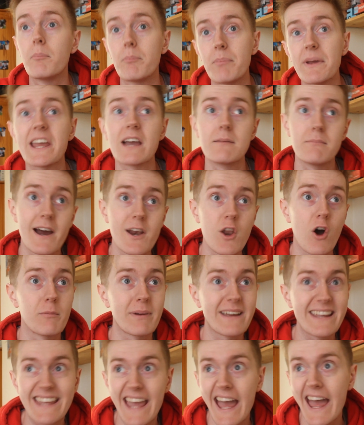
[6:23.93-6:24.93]
B, I might not have
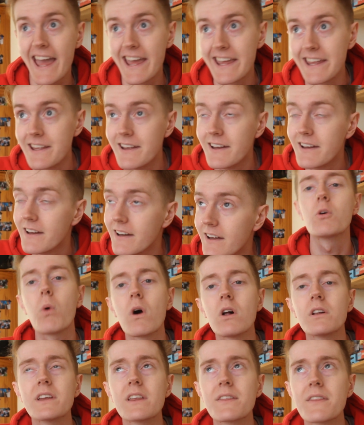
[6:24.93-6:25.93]
been gay. Also,
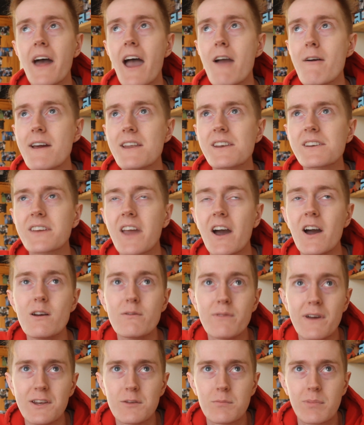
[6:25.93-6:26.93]
while you're there, end
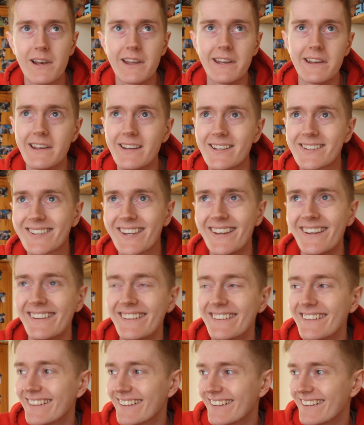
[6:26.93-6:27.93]
COVID, please. When
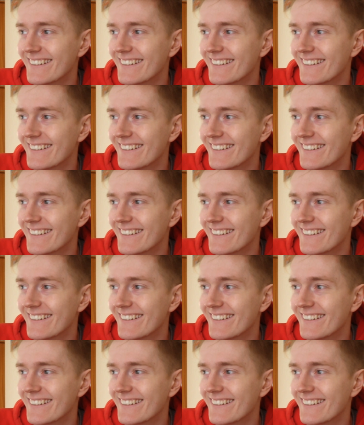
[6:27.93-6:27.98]
I look